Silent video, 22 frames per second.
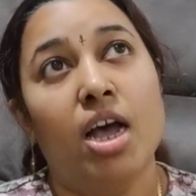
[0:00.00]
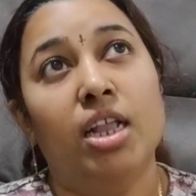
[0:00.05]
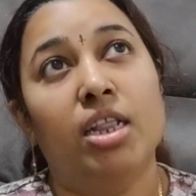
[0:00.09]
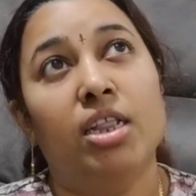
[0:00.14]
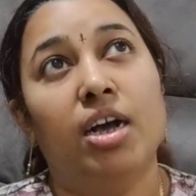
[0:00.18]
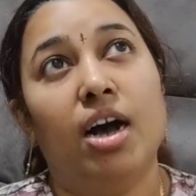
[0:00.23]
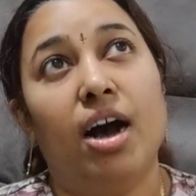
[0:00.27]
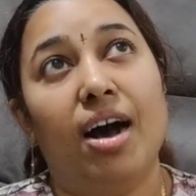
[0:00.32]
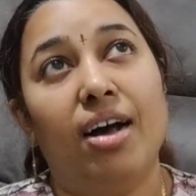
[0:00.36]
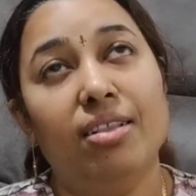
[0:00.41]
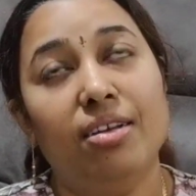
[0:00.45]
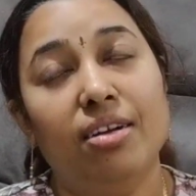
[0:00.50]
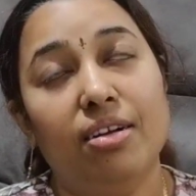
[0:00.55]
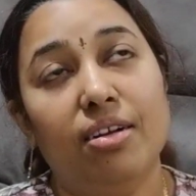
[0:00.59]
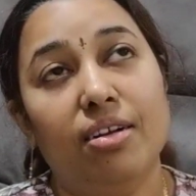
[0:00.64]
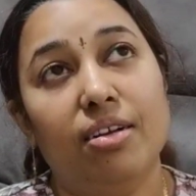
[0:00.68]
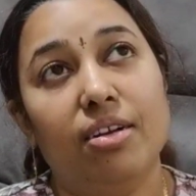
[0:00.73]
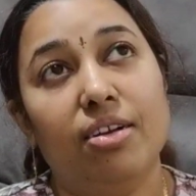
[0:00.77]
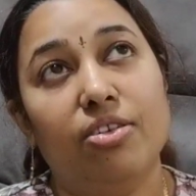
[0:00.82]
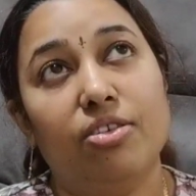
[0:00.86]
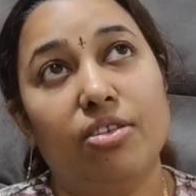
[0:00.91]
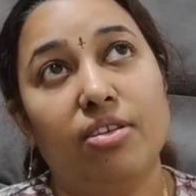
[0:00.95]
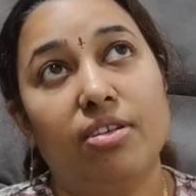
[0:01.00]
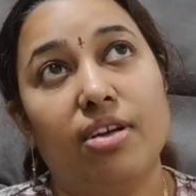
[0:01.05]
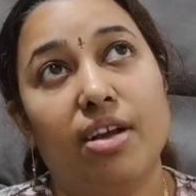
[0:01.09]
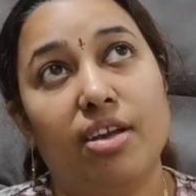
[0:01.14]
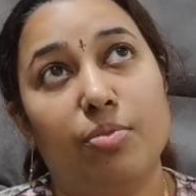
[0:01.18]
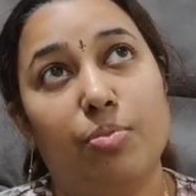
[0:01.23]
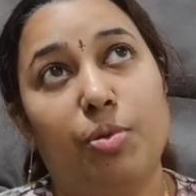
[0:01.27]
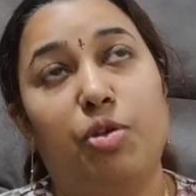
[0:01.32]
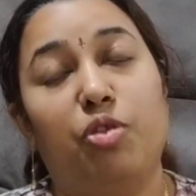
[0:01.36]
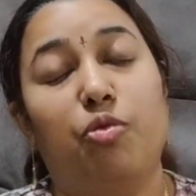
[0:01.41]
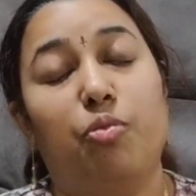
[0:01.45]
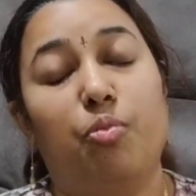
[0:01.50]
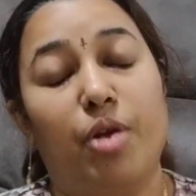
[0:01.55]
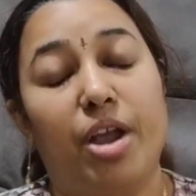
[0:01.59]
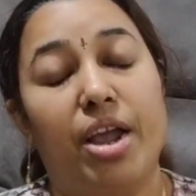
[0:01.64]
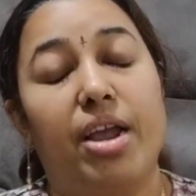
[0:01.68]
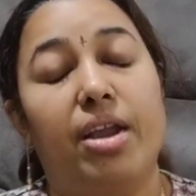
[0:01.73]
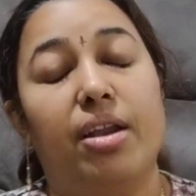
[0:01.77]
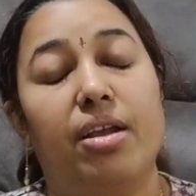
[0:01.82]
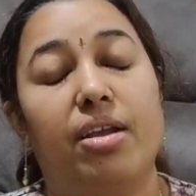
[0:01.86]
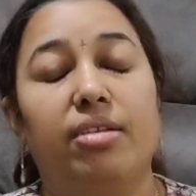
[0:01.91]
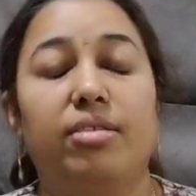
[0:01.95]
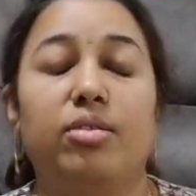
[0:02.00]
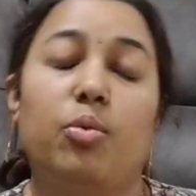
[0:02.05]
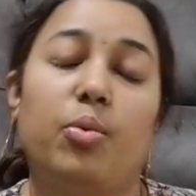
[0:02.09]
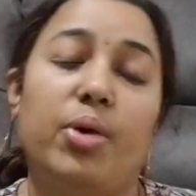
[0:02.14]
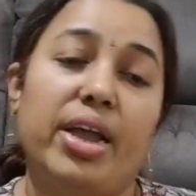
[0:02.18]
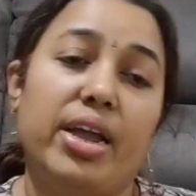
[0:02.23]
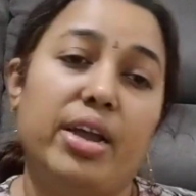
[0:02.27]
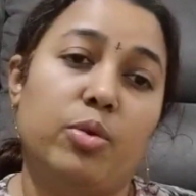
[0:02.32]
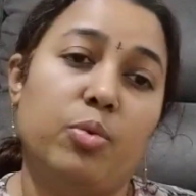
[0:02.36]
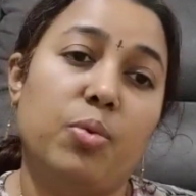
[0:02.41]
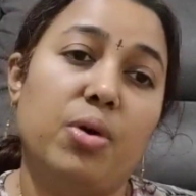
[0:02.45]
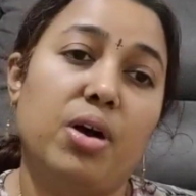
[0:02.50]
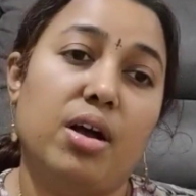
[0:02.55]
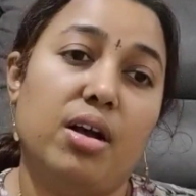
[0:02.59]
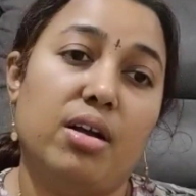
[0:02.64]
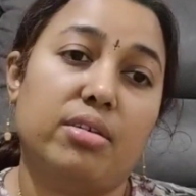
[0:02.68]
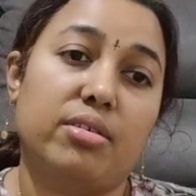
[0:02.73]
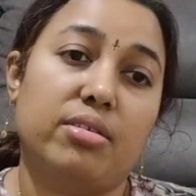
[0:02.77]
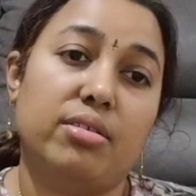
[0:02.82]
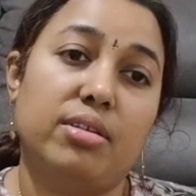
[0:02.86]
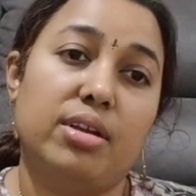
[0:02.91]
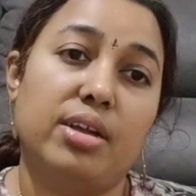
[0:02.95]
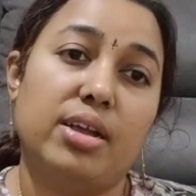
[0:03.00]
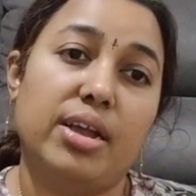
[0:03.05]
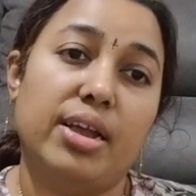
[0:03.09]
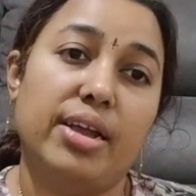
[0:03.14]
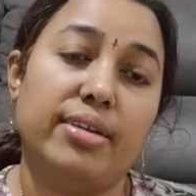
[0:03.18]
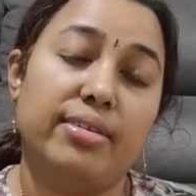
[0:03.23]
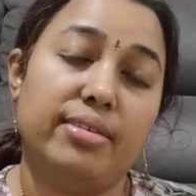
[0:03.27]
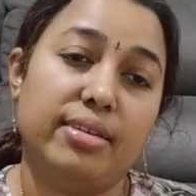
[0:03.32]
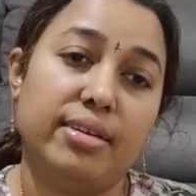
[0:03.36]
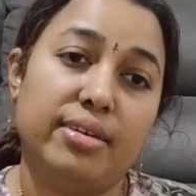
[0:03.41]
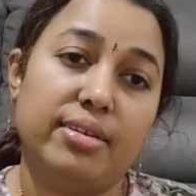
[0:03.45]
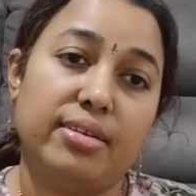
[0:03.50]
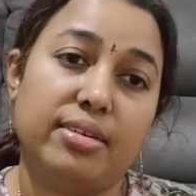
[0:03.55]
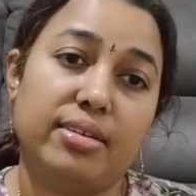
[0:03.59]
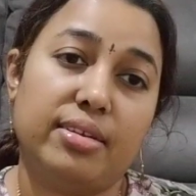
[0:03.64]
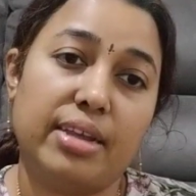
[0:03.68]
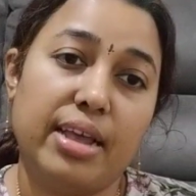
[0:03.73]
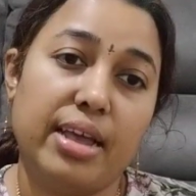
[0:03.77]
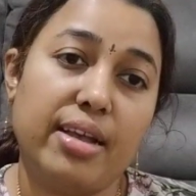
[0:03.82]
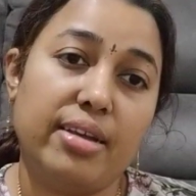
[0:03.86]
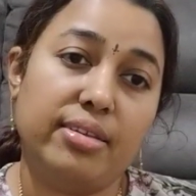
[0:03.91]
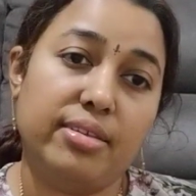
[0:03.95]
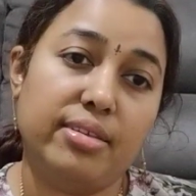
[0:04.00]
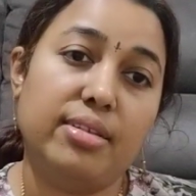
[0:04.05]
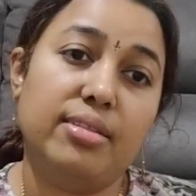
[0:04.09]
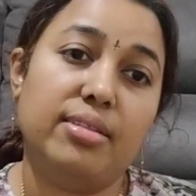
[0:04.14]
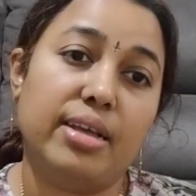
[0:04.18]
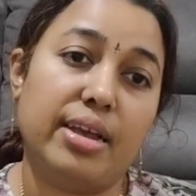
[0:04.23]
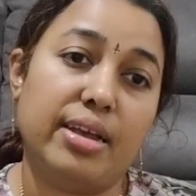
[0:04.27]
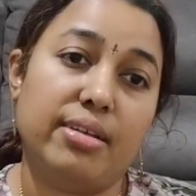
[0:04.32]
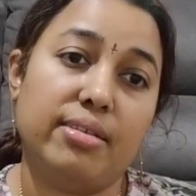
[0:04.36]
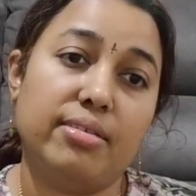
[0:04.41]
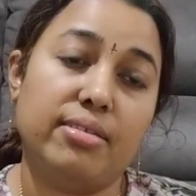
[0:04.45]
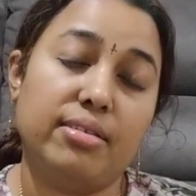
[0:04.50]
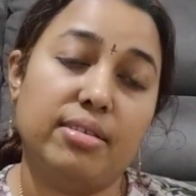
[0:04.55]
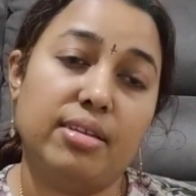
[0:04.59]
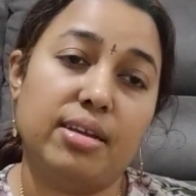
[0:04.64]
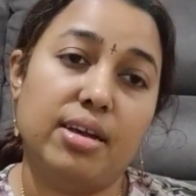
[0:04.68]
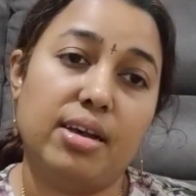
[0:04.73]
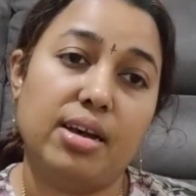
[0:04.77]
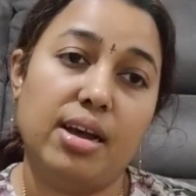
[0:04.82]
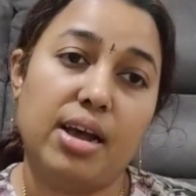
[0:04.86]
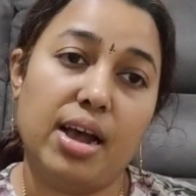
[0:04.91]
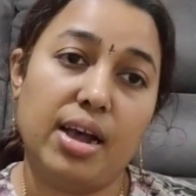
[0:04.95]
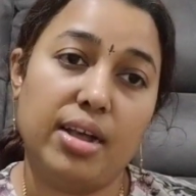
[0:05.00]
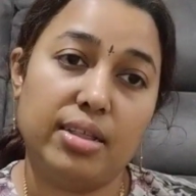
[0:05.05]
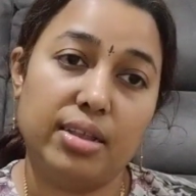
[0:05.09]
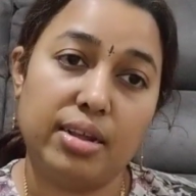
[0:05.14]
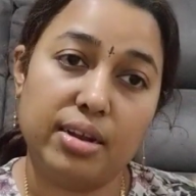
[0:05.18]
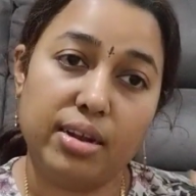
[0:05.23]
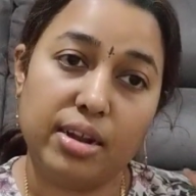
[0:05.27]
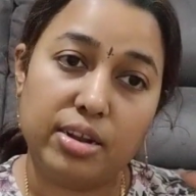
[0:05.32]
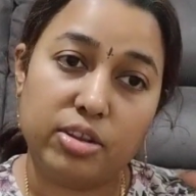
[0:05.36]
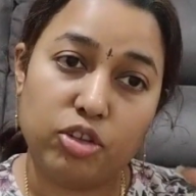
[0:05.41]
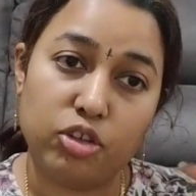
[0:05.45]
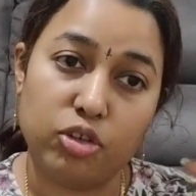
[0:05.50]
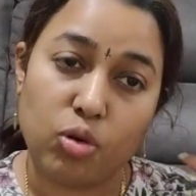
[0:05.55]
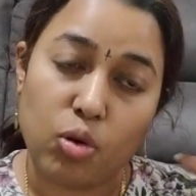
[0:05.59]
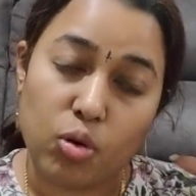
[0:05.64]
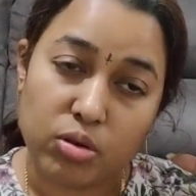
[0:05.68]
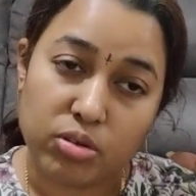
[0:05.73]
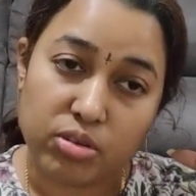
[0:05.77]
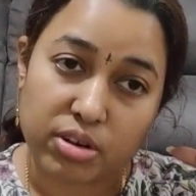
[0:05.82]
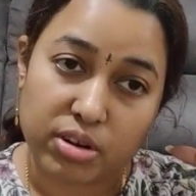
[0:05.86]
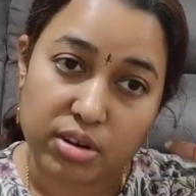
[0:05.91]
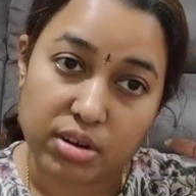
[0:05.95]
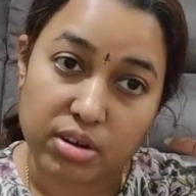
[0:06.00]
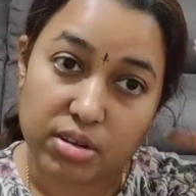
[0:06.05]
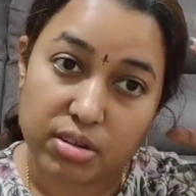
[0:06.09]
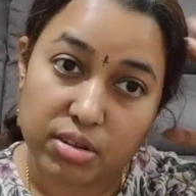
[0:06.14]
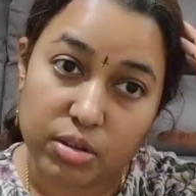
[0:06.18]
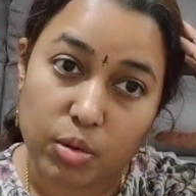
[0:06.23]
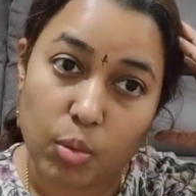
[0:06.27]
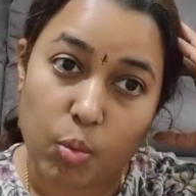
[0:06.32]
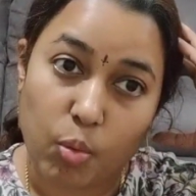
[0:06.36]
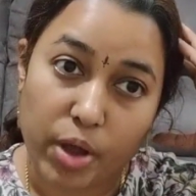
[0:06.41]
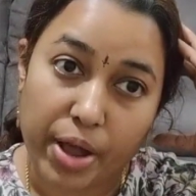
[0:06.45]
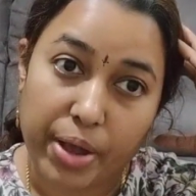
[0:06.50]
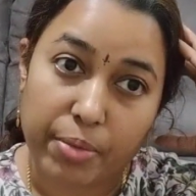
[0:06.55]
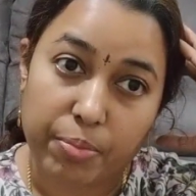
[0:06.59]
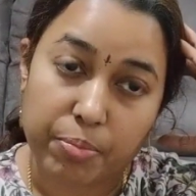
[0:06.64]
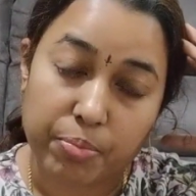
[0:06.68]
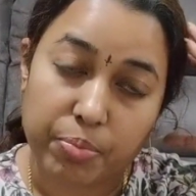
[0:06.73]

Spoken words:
The other interesting aspect of brain is the way it works, is it takes in things and then it stores it somewhere.